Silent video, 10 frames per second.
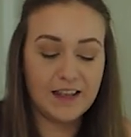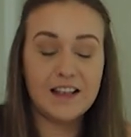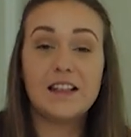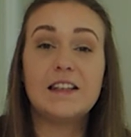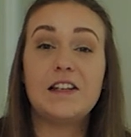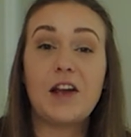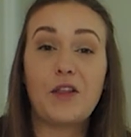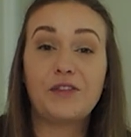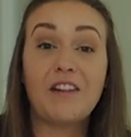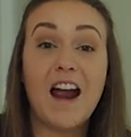This is
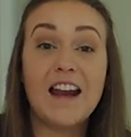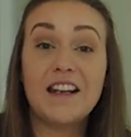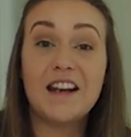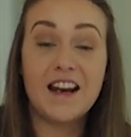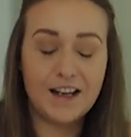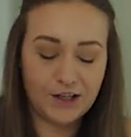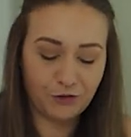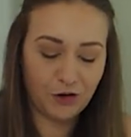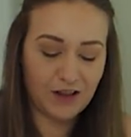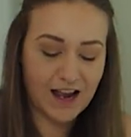another variety that I didn't
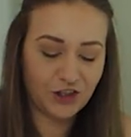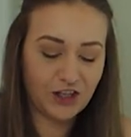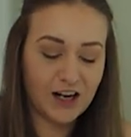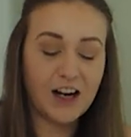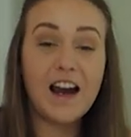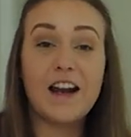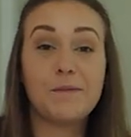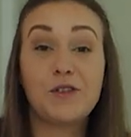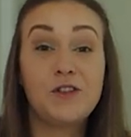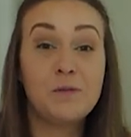grow last year, and
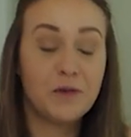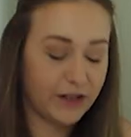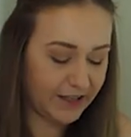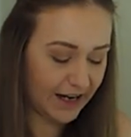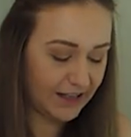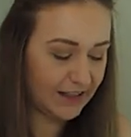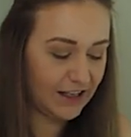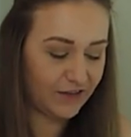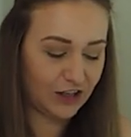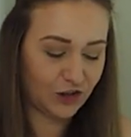I'm super excited to
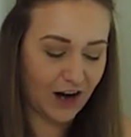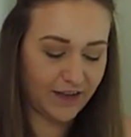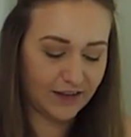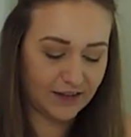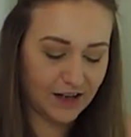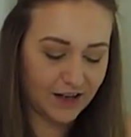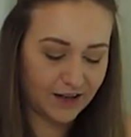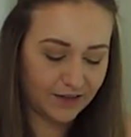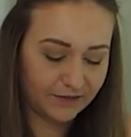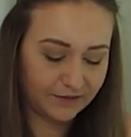give it a try this year.